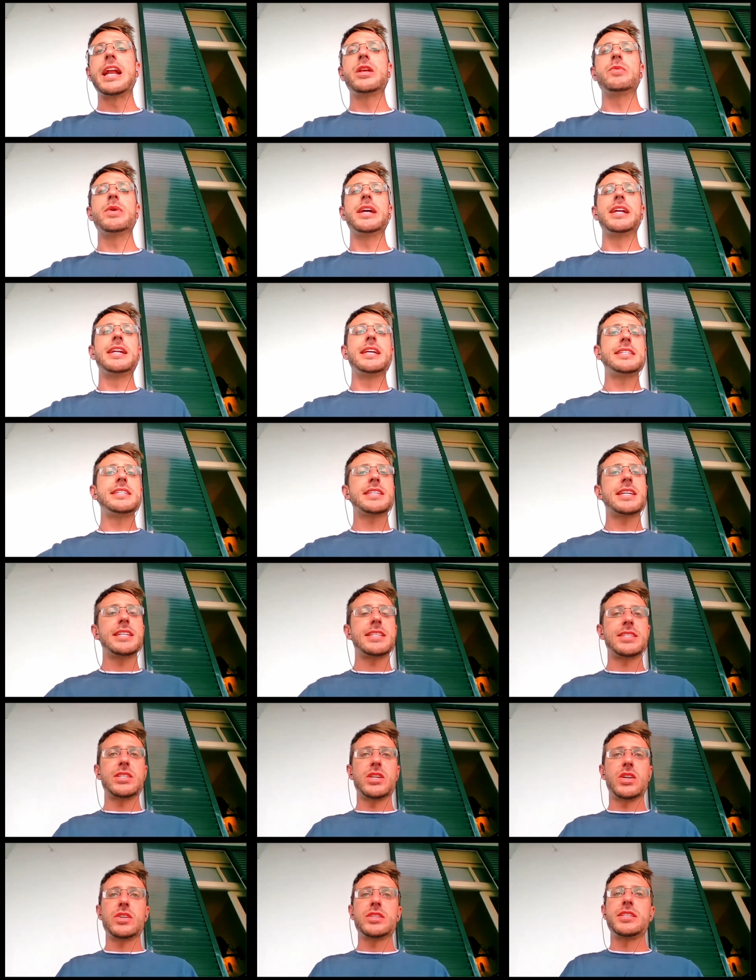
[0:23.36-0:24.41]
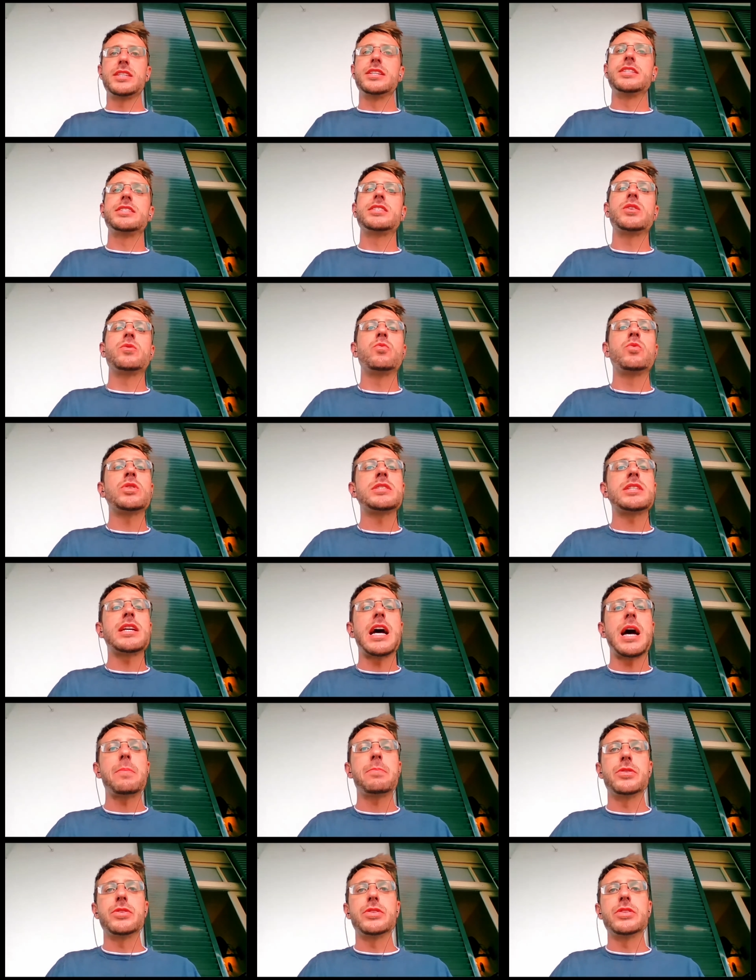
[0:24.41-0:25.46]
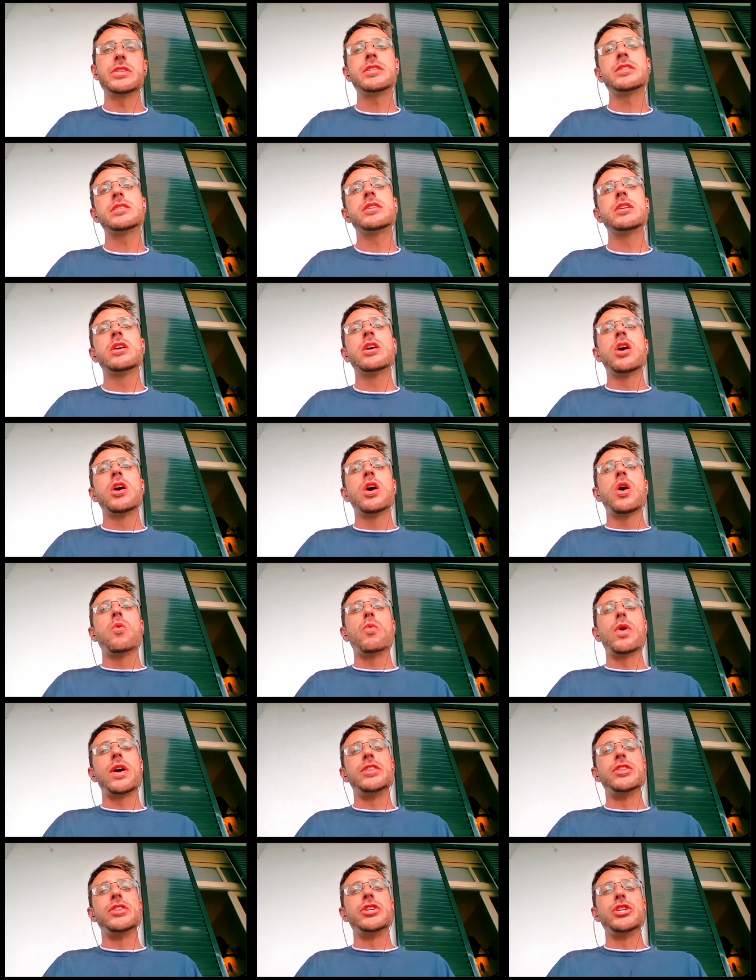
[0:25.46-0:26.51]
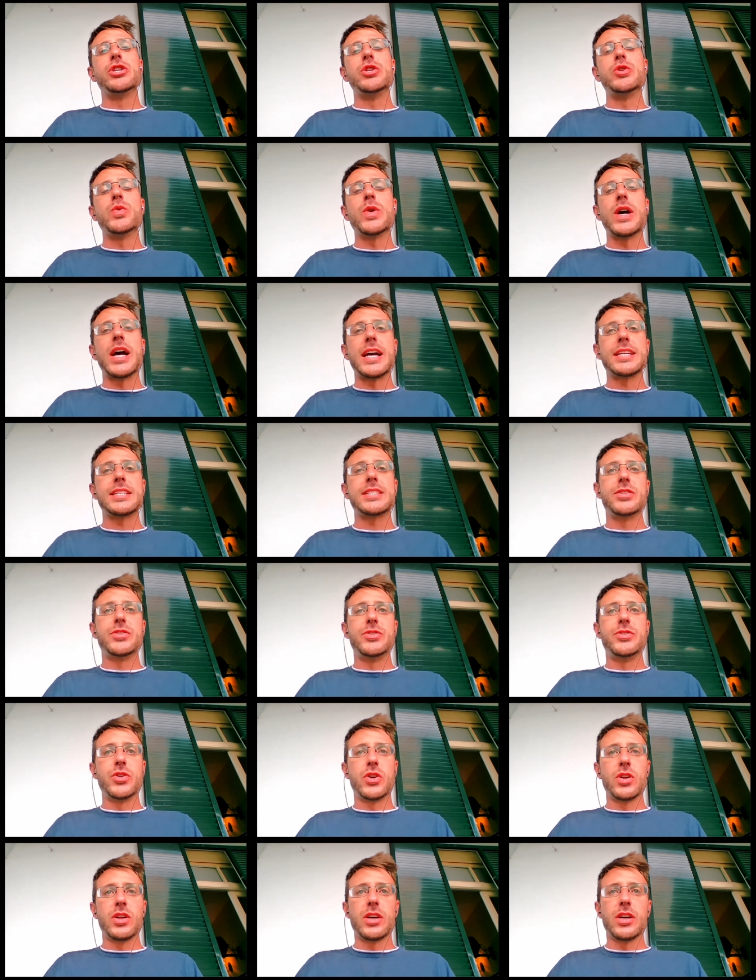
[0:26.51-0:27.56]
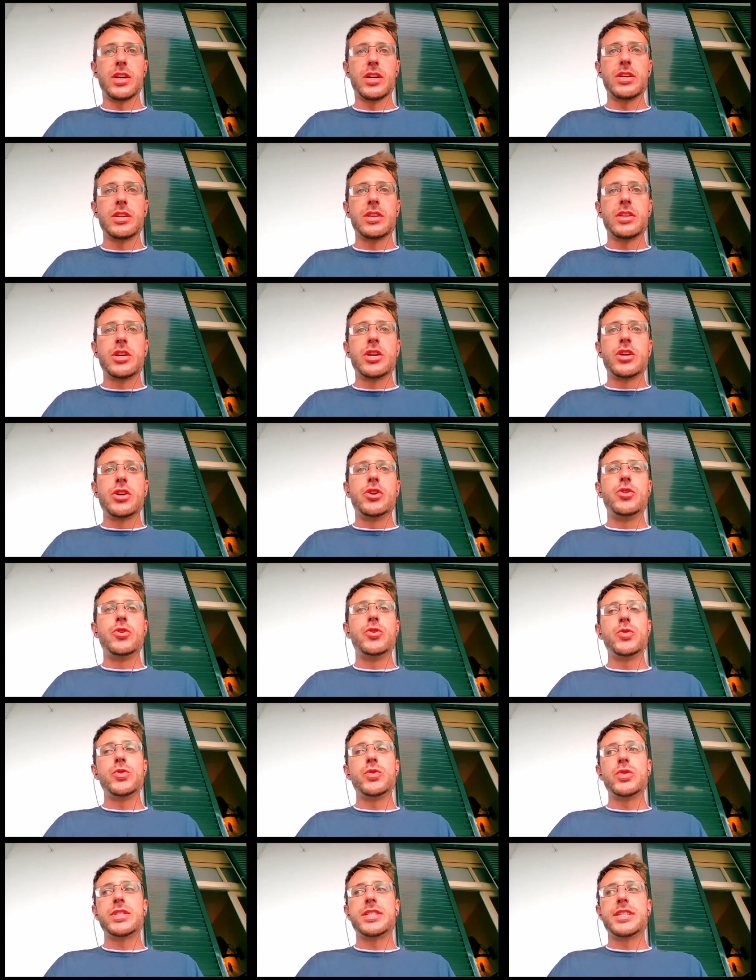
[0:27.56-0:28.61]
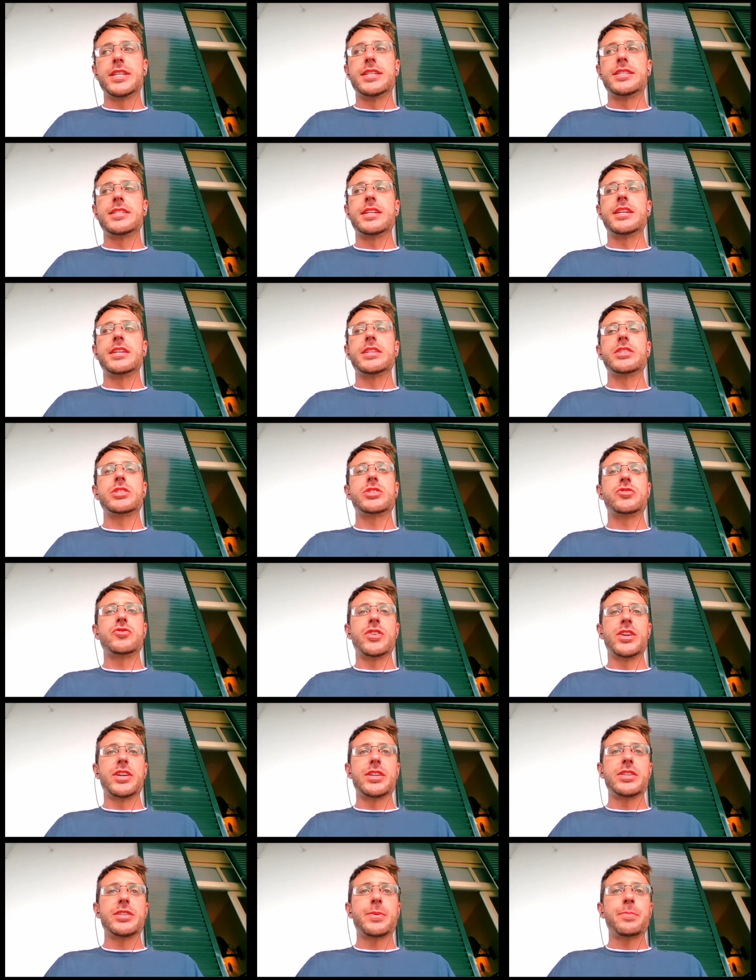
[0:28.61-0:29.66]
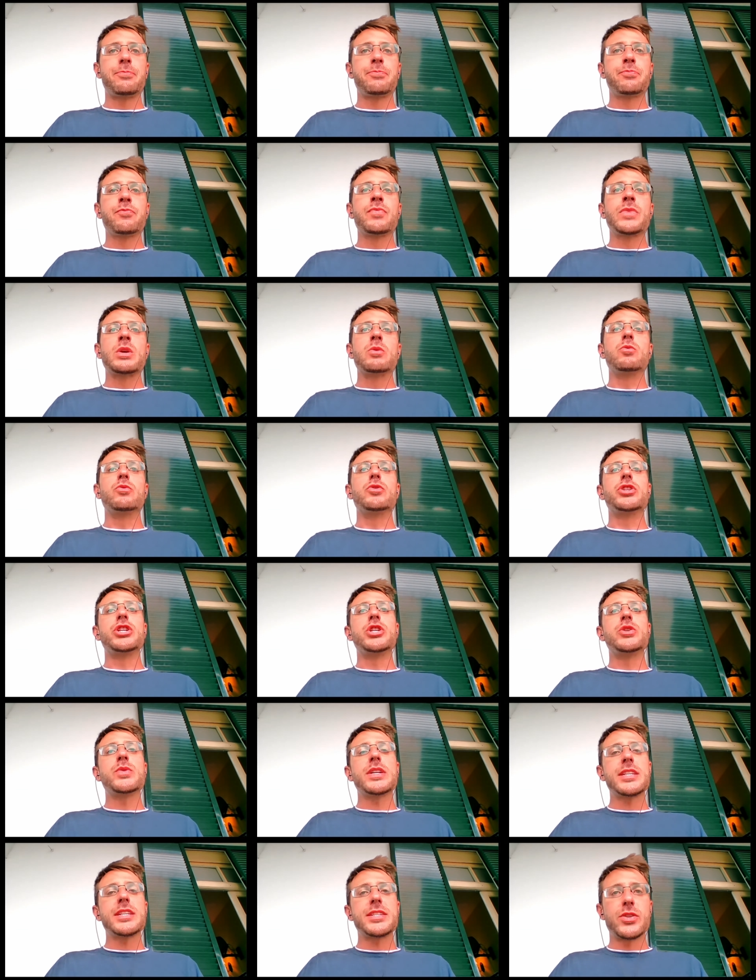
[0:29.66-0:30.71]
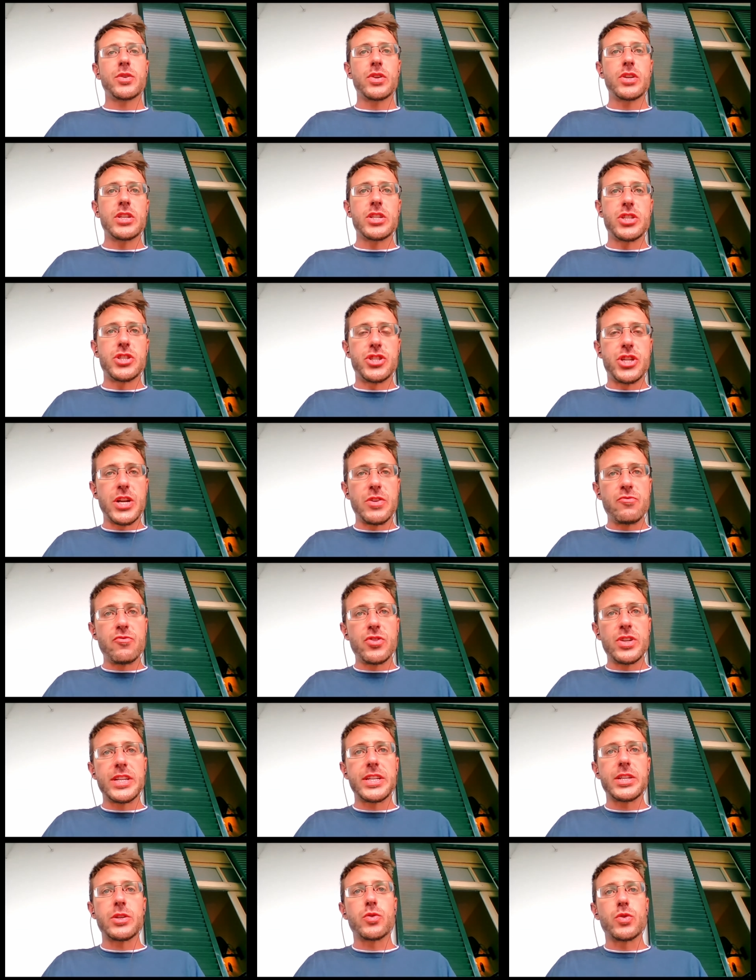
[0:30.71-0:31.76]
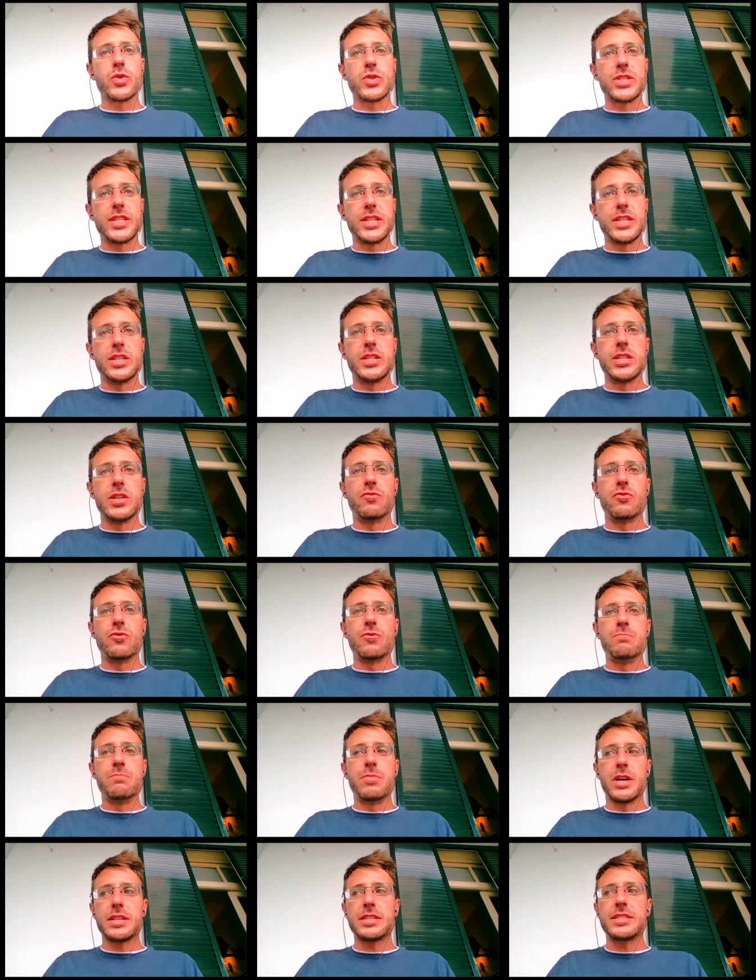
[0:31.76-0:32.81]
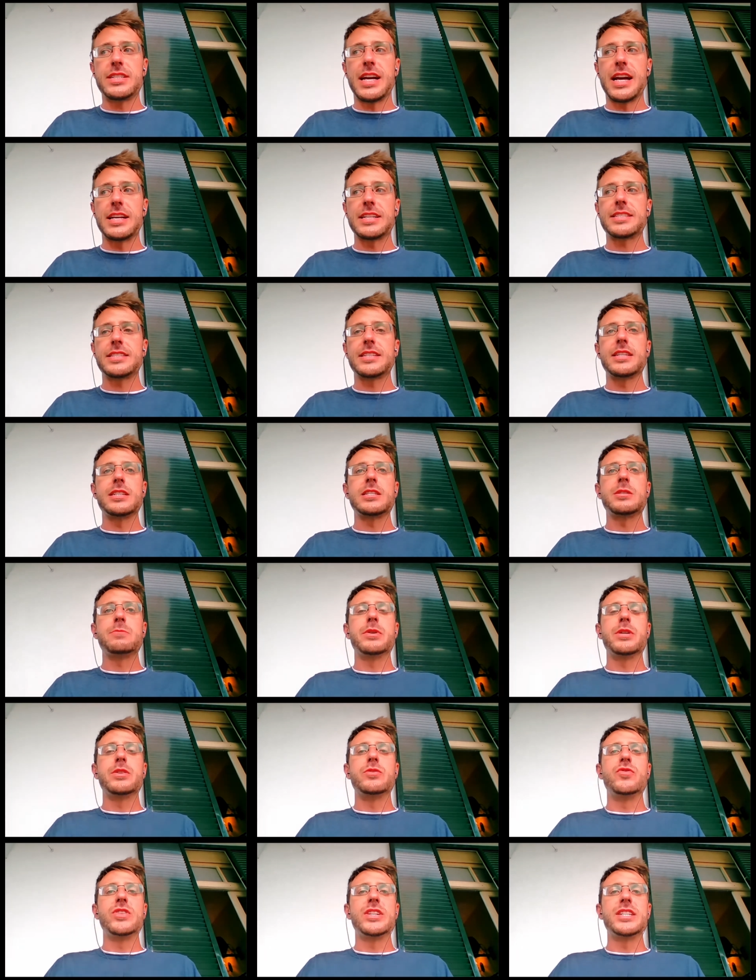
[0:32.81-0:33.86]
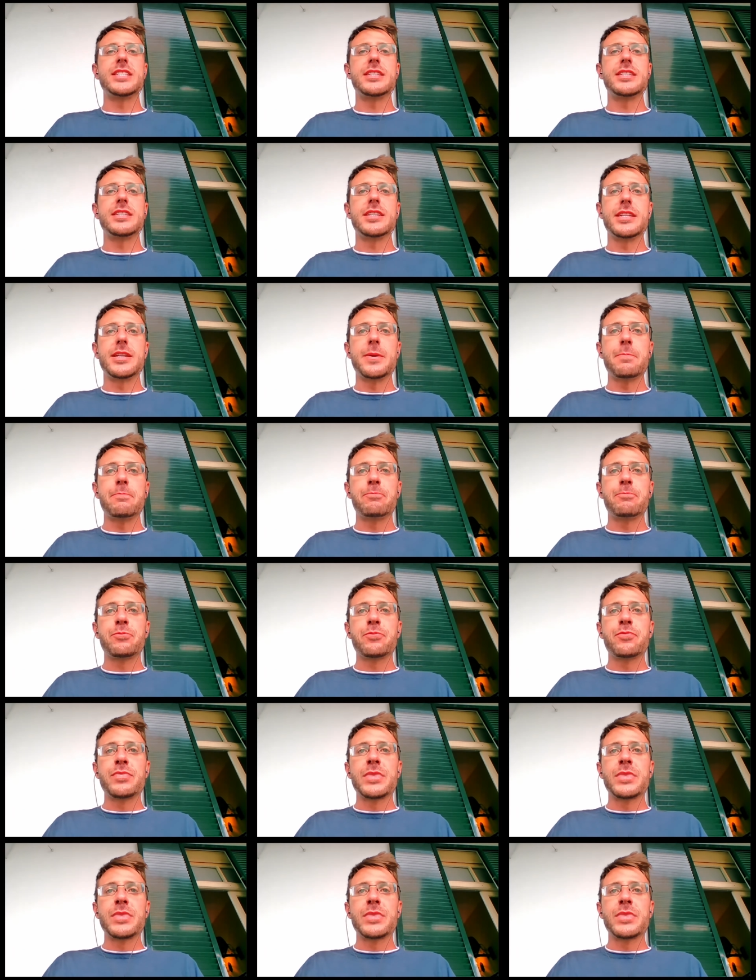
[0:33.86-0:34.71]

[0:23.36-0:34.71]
Anyway, let's get started. So what happens when the US dollar loses its strength? Well, the US dollar is generally considered a robust asset, but recently,